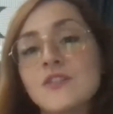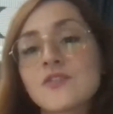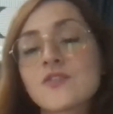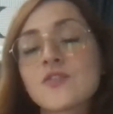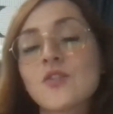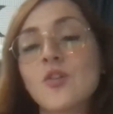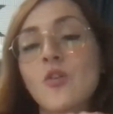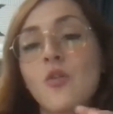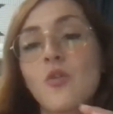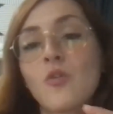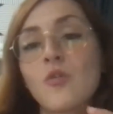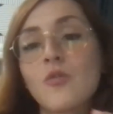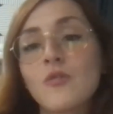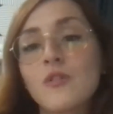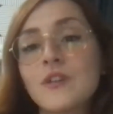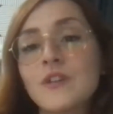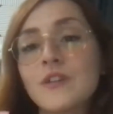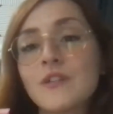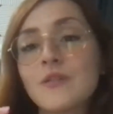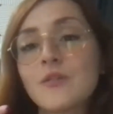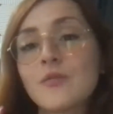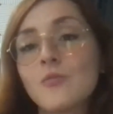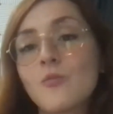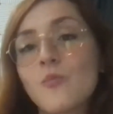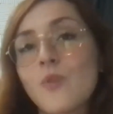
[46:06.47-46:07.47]
So
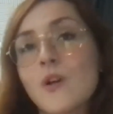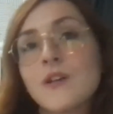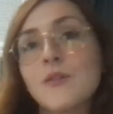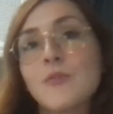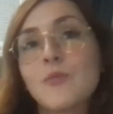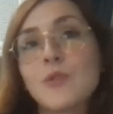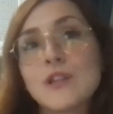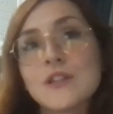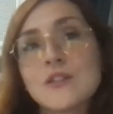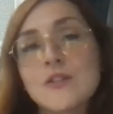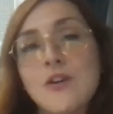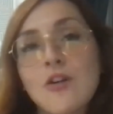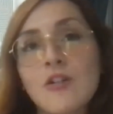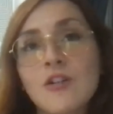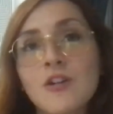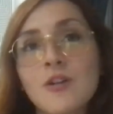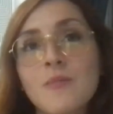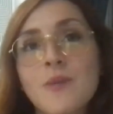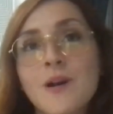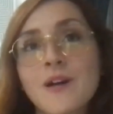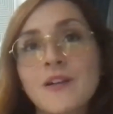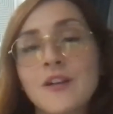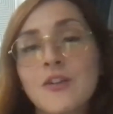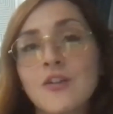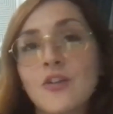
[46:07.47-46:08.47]
when we talk
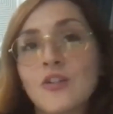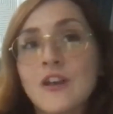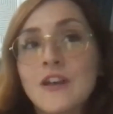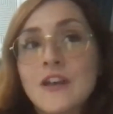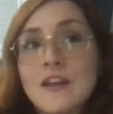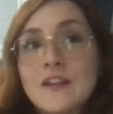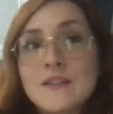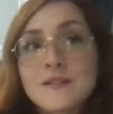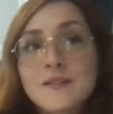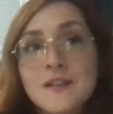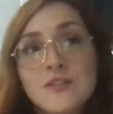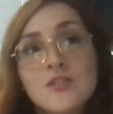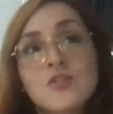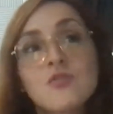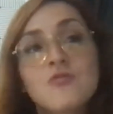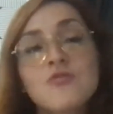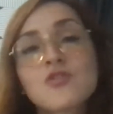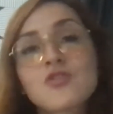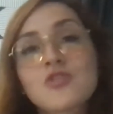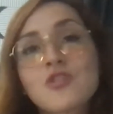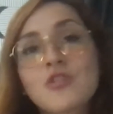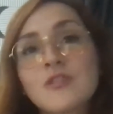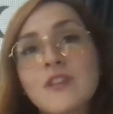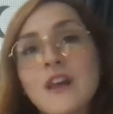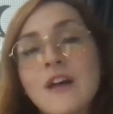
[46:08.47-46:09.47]
about it on an
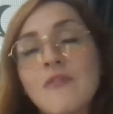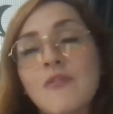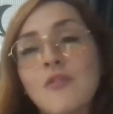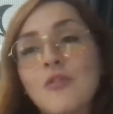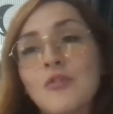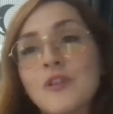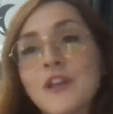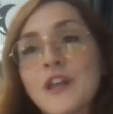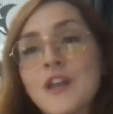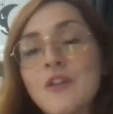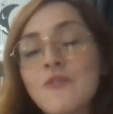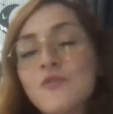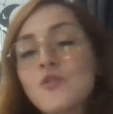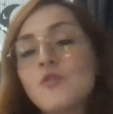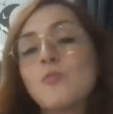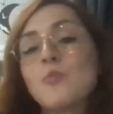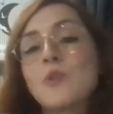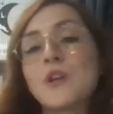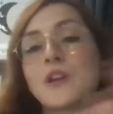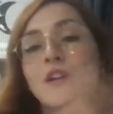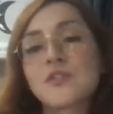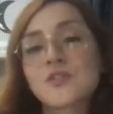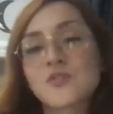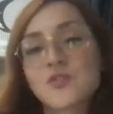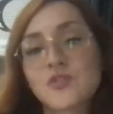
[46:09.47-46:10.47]
institutional level, if you
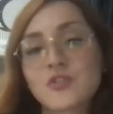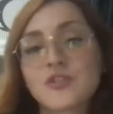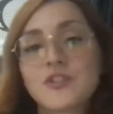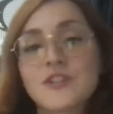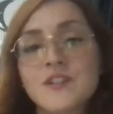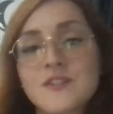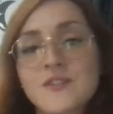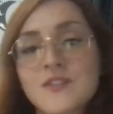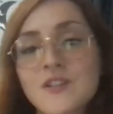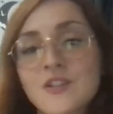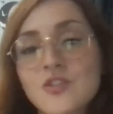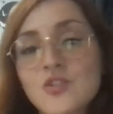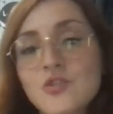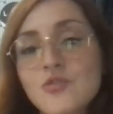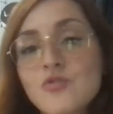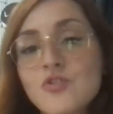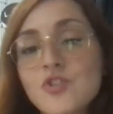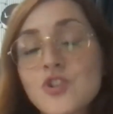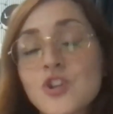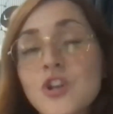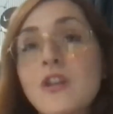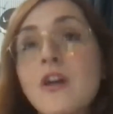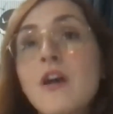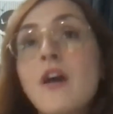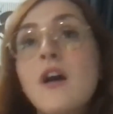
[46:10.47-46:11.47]
bring a certain
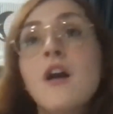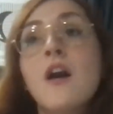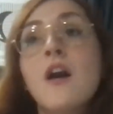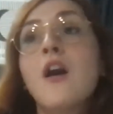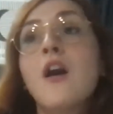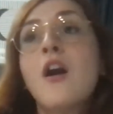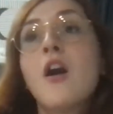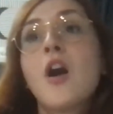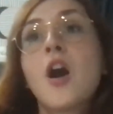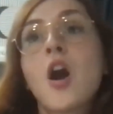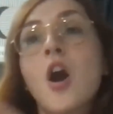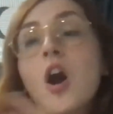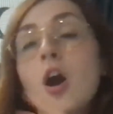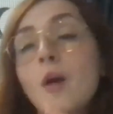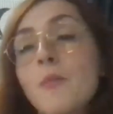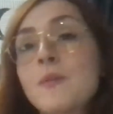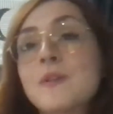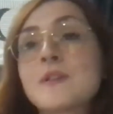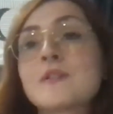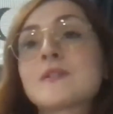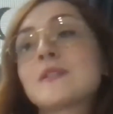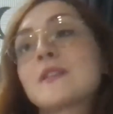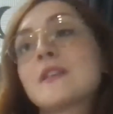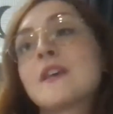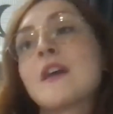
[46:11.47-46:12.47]
institution,
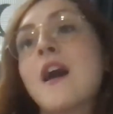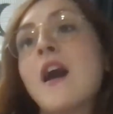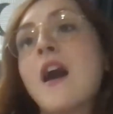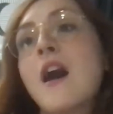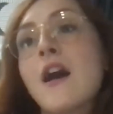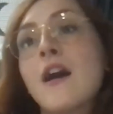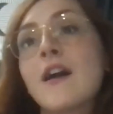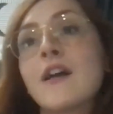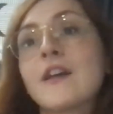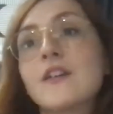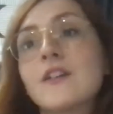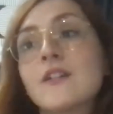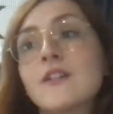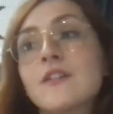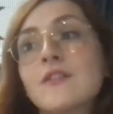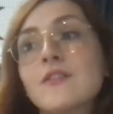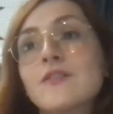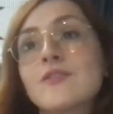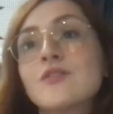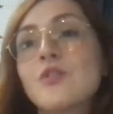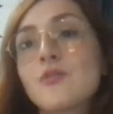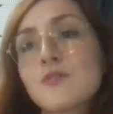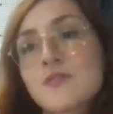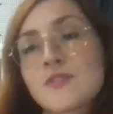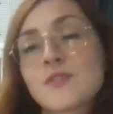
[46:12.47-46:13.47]
obviously I
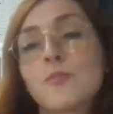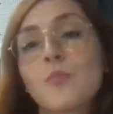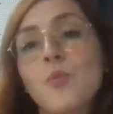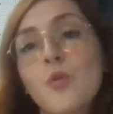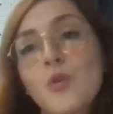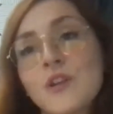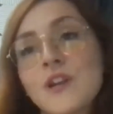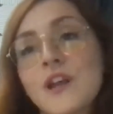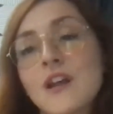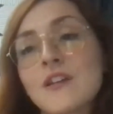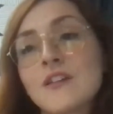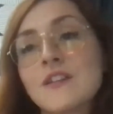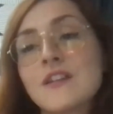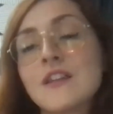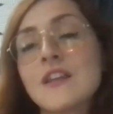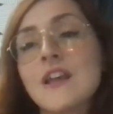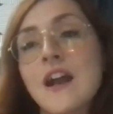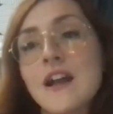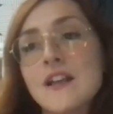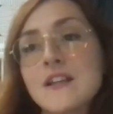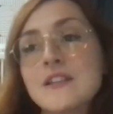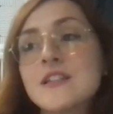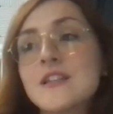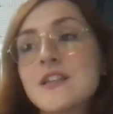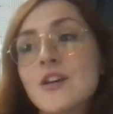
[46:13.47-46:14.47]
don't support the
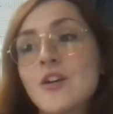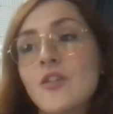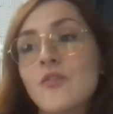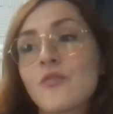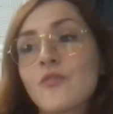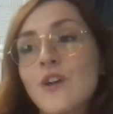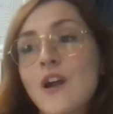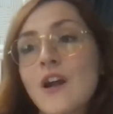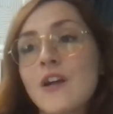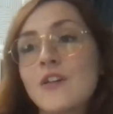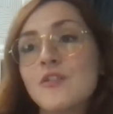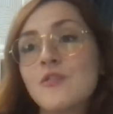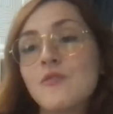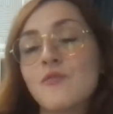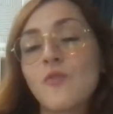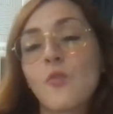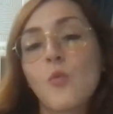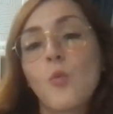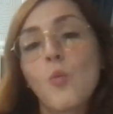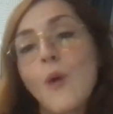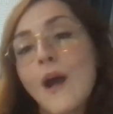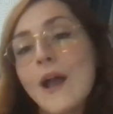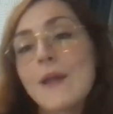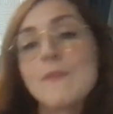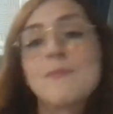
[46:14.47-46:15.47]
idea of kind of
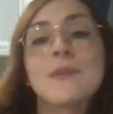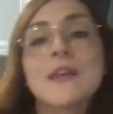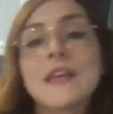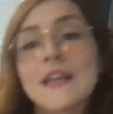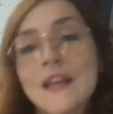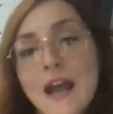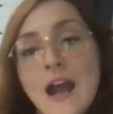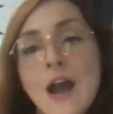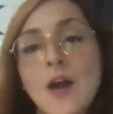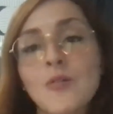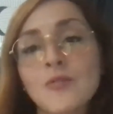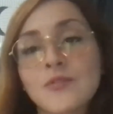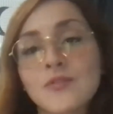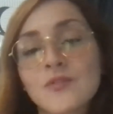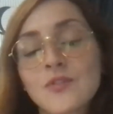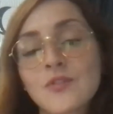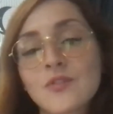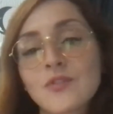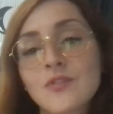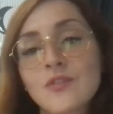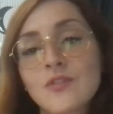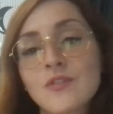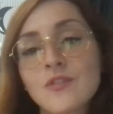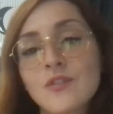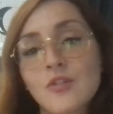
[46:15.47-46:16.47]
wiping out
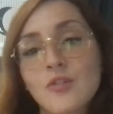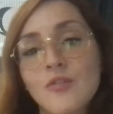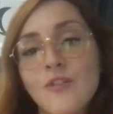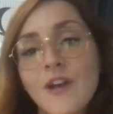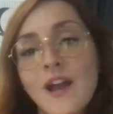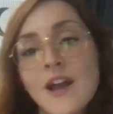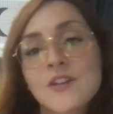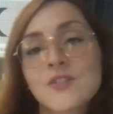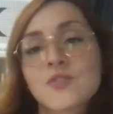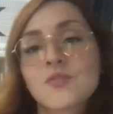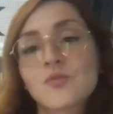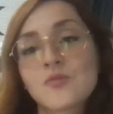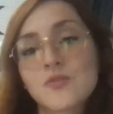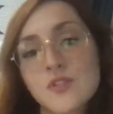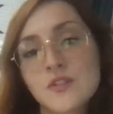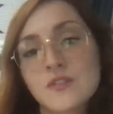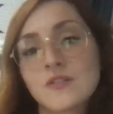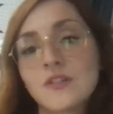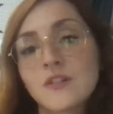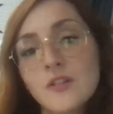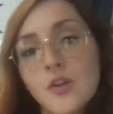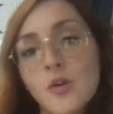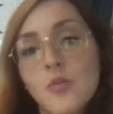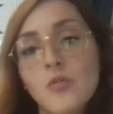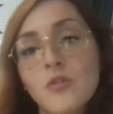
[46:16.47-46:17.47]
the grassroots and
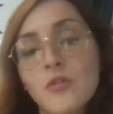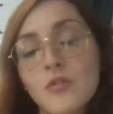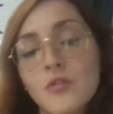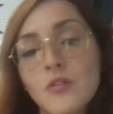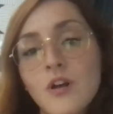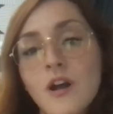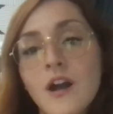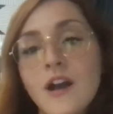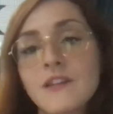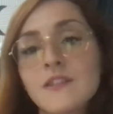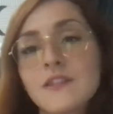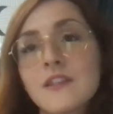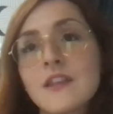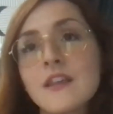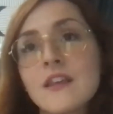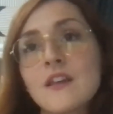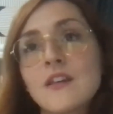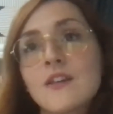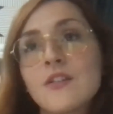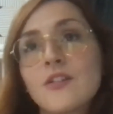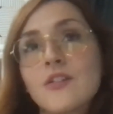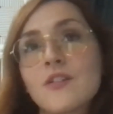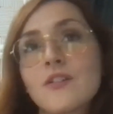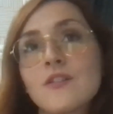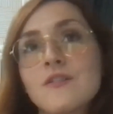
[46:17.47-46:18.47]
the local. I
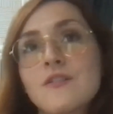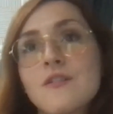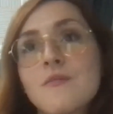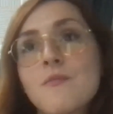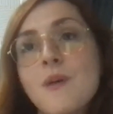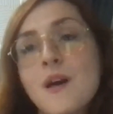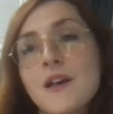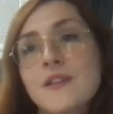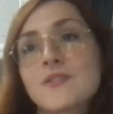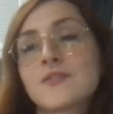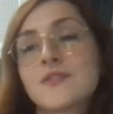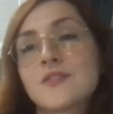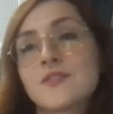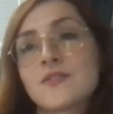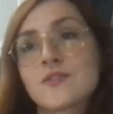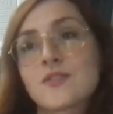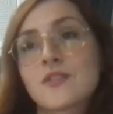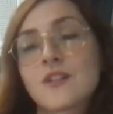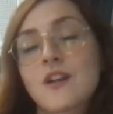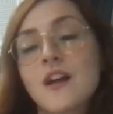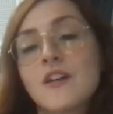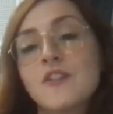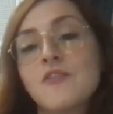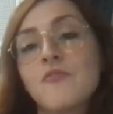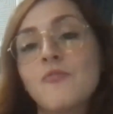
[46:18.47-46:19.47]
think the best is to
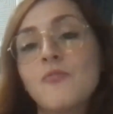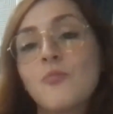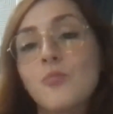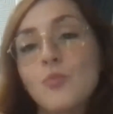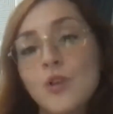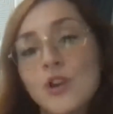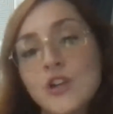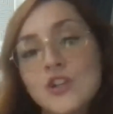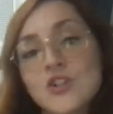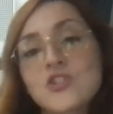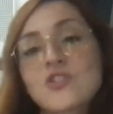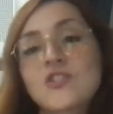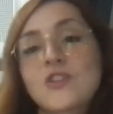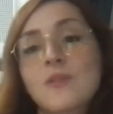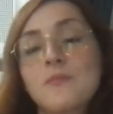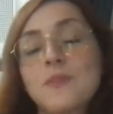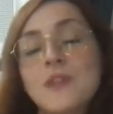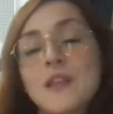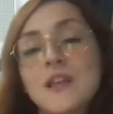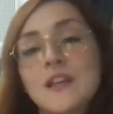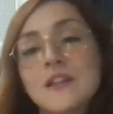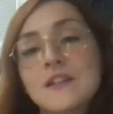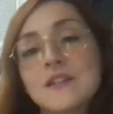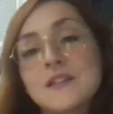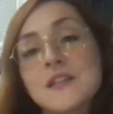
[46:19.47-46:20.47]
kind of bridge
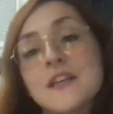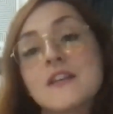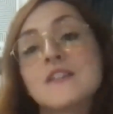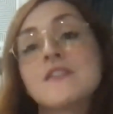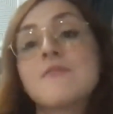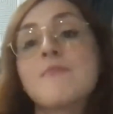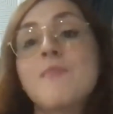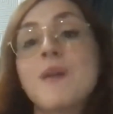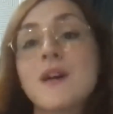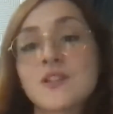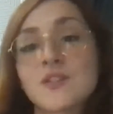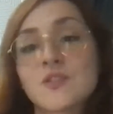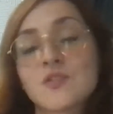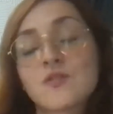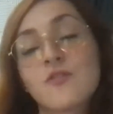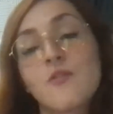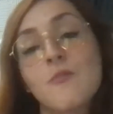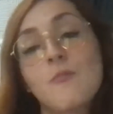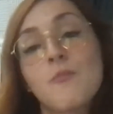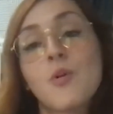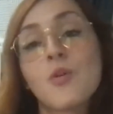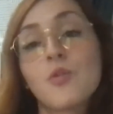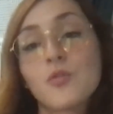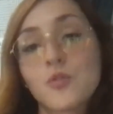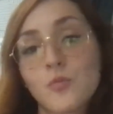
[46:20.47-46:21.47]
something and take the best
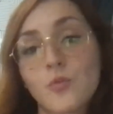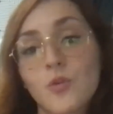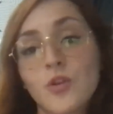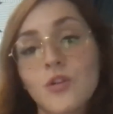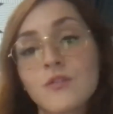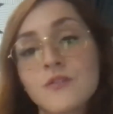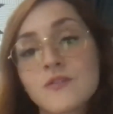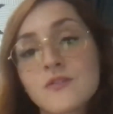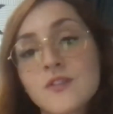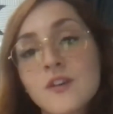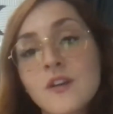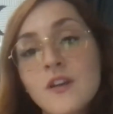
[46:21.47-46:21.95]
from both worlds.